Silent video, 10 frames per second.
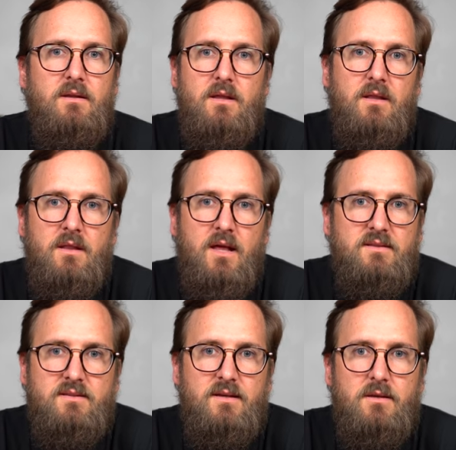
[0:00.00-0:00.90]
And
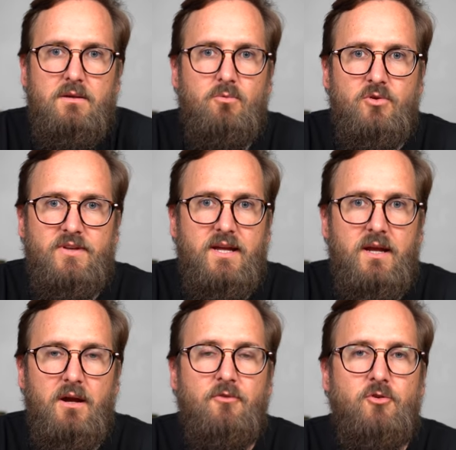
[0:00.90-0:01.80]
that's it. We'll take
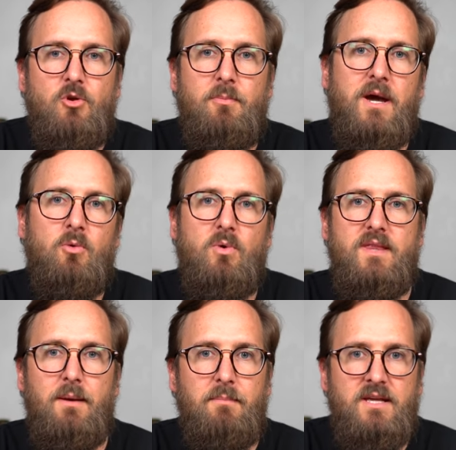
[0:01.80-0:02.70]
care of you no matter
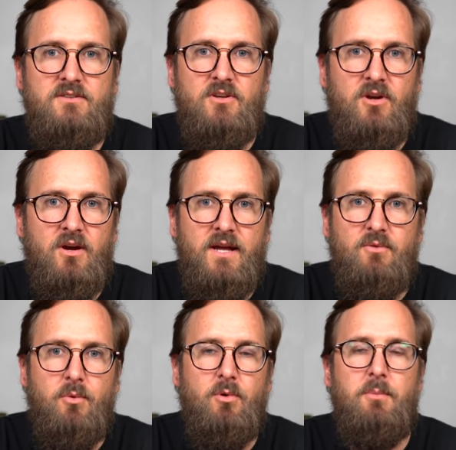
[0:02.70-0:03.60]
what that means on our
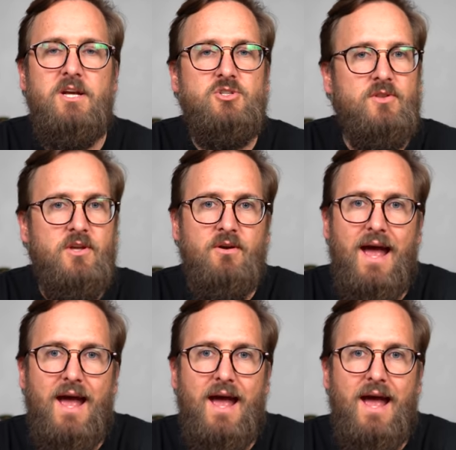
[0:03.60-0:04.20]
end. We want to make sure that you're